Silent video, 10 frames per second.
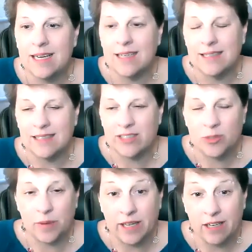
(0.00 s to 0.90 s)

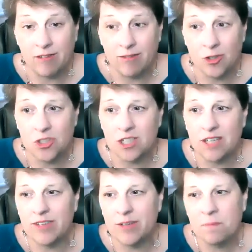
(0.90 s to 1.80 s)
Expanded version
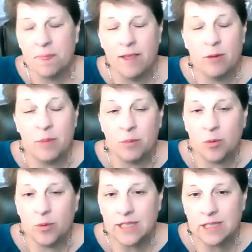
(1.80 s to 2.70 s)
of it. Remember,
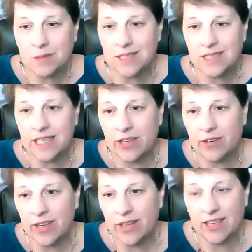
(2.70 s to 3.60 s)
wisdom is the
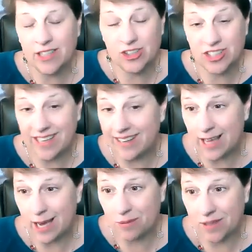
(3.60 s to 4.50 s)
hearing, the understanding,
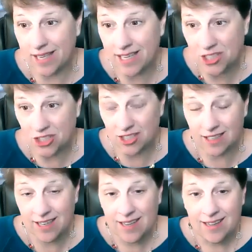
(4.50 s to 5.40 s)
the
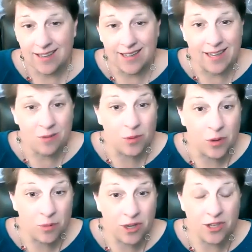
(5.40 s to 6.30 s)
application. And
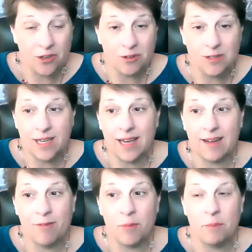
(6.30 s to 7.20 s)
we want you to
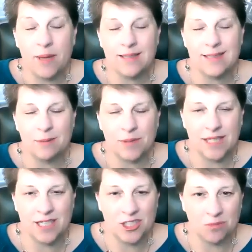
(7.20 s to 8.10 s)
have the best
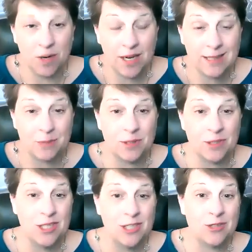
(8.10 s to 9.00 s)
application
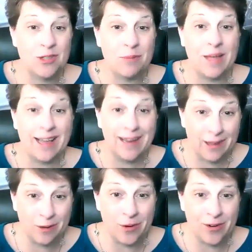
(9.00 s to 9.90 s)
possible to come out of
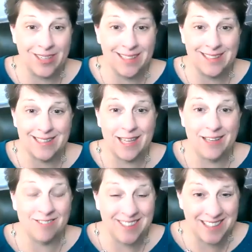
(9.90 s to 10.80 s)
that weariness
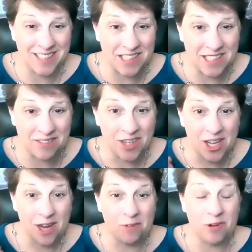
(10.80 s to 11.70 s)
and receive
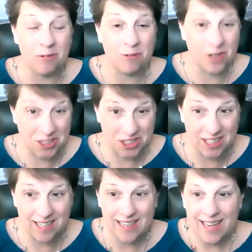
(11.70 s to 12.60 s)
a
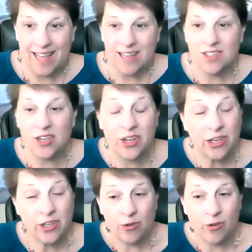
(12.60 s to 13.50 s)
refreshing. So here
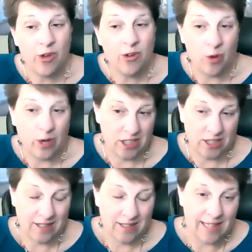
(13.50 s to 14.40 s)
are your 3
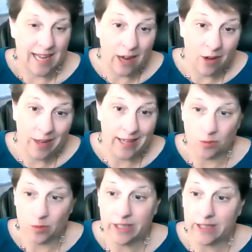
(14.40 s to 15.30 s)
questions. How has
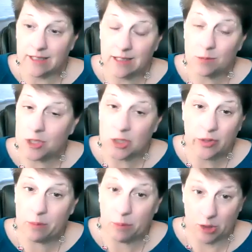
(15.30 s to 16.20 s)
weariness been
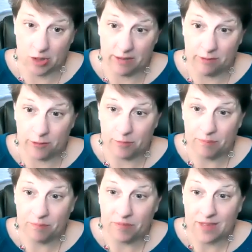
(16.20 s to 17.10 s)
showing up in your life?
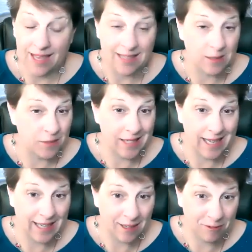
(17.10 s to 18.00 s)
Has it been
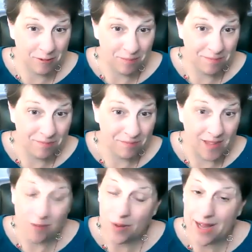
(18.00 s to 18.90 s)
negative?
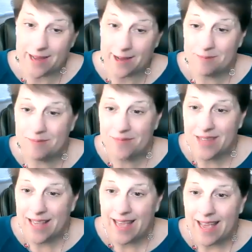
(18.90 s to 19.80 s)
And why?
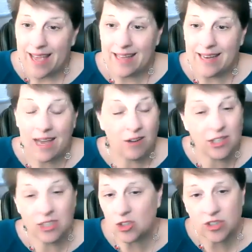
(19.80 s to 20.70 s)
And how can
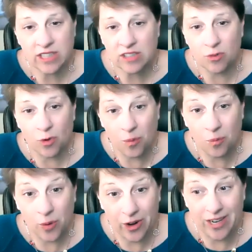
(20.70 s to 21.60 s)
you
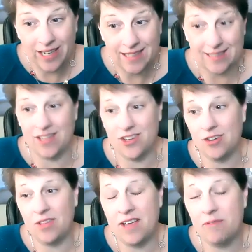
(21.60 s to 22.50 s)
transform weariness in
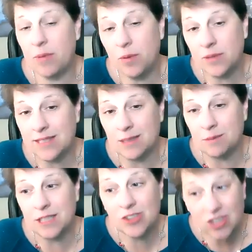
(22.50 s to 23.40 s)
your life by
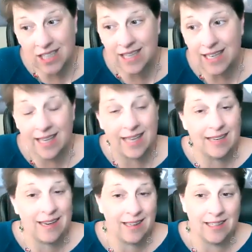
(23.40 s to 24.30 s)
wisdom, understanding,
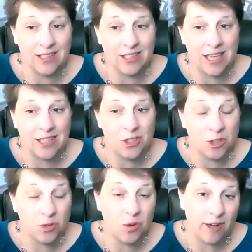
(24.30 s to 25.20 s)
and knowledge as
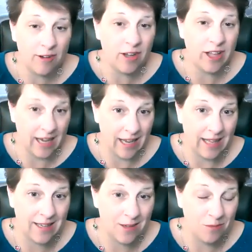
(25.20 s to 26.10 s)
you walk in
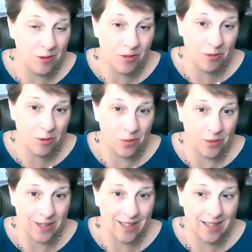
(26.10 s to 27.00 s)
it moving
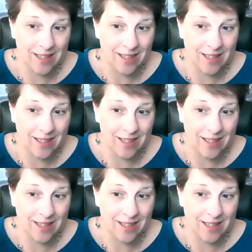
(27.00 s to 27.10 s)
forward?